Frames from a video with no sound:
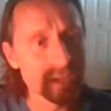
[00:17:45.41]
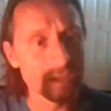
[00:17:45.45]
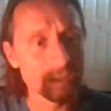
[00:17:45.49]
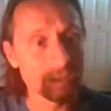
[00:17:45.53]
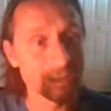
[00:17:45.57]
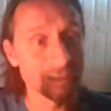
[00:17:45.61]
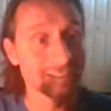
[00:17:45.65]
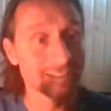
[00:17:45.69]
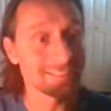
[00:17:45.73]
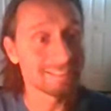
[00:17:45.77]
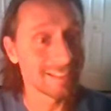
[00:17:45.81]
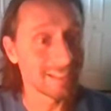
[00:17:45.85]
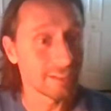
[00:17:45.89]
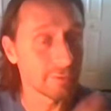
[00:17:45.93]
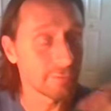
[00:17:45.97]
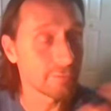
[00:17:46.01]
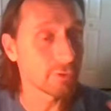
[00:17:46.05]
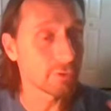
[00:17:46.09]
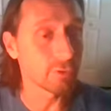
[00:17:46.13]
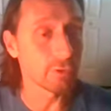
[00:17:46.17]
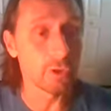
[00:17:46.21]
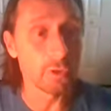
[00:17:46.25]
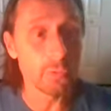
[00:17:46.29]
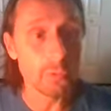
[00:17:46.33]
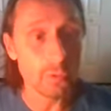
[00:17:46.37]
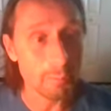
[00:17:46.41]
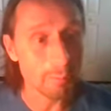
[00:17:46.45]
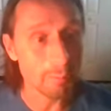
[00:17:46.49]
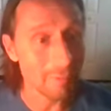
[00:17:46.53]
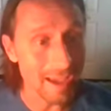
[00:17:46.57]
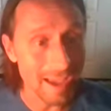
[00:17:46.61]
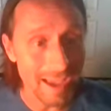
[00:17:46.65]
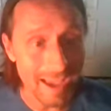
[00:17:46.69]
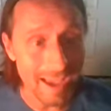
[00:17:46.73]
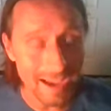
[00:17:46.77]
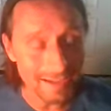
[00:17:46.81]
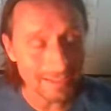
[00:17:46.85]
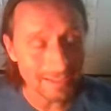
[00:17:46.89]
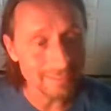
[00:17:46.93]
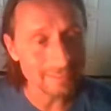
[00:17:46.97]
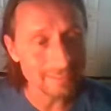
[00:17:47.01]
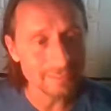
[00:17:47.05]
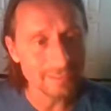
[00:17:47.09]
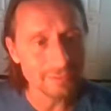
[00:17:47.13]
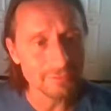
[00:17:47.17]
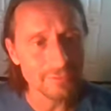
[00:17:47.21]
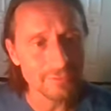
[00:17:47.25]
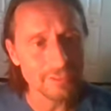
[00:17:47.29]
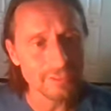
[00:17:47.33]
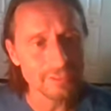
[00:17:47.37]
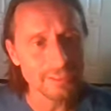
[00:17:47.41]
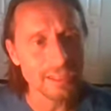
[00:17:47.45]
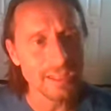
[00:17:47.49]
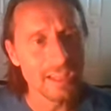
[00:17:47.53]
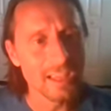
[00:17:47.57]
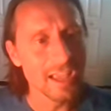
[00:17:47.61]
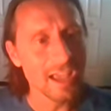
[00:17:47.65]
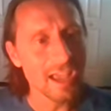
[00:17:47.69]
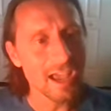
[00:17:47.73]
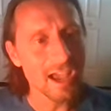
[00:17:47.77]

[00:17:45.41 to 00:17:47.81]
instead of your lower back and stuff like that?